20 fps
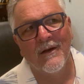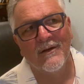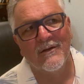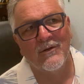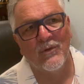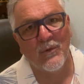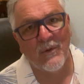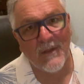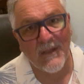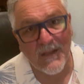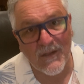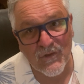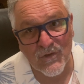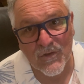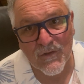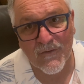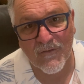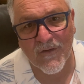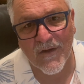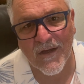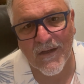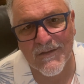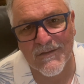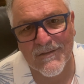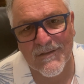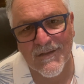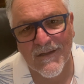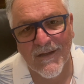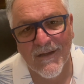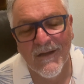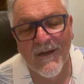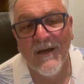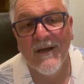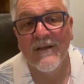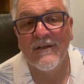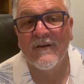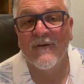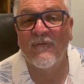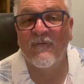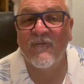to each of us
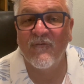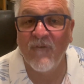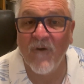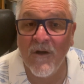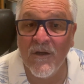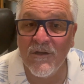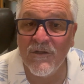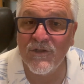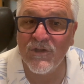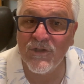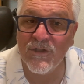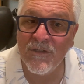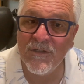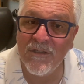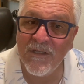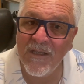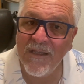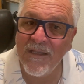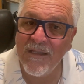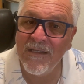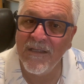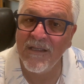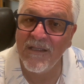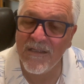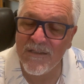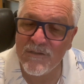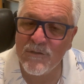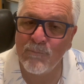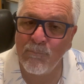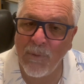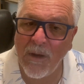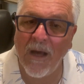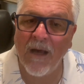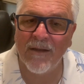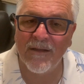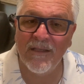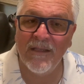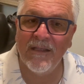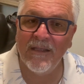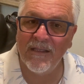to function in his
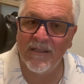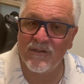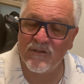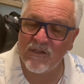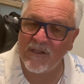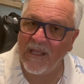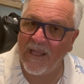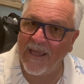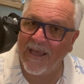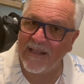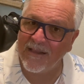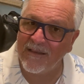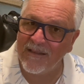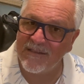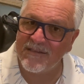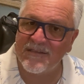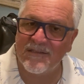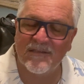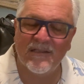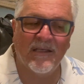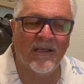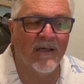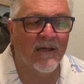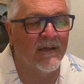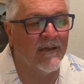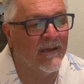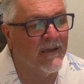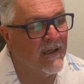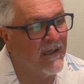body, his ecclesia,